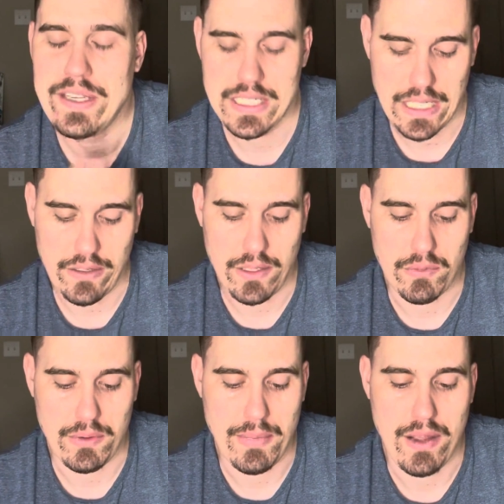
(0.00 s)
dealing
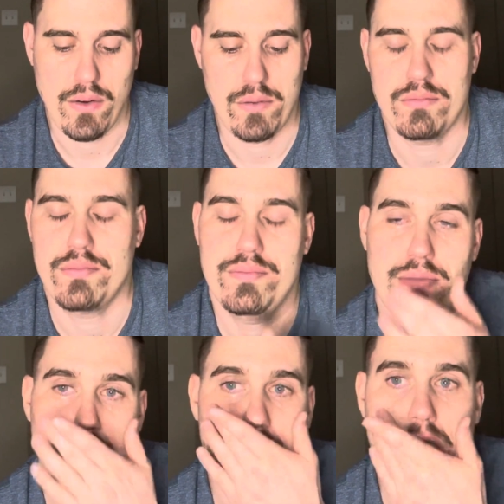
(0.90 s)
with my own
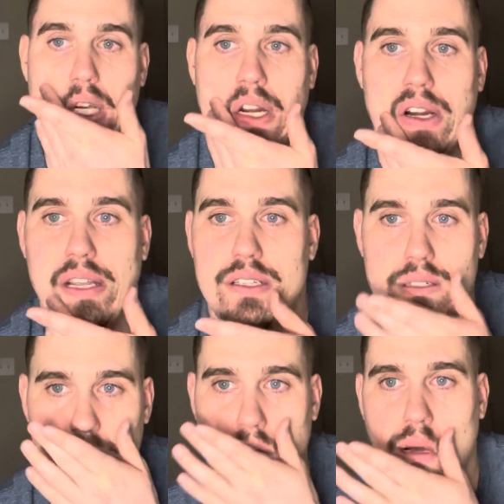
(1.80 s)
insecurities or
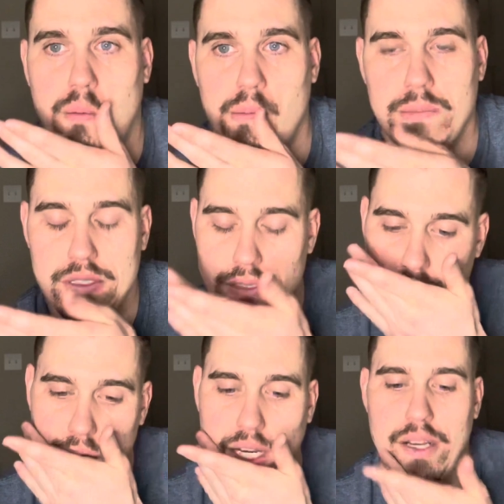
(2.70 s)
problems.
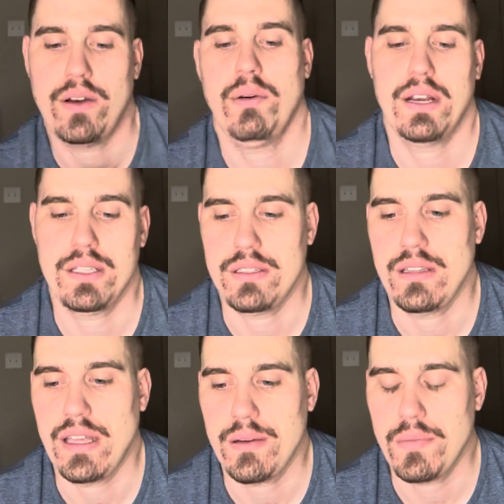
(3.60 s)
And I don't want to do
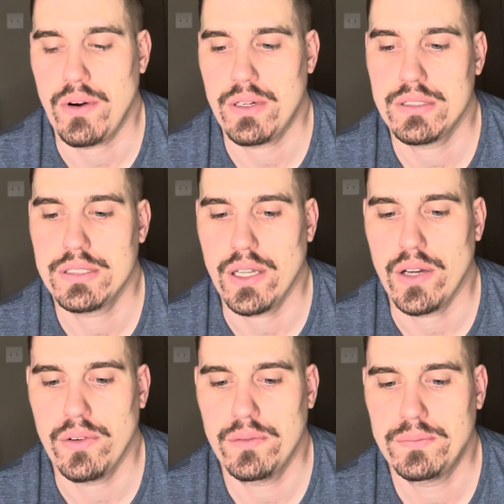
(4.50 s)
that anymore.
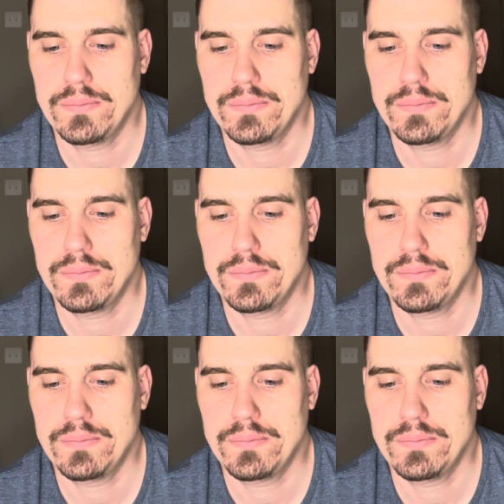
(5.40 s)
So,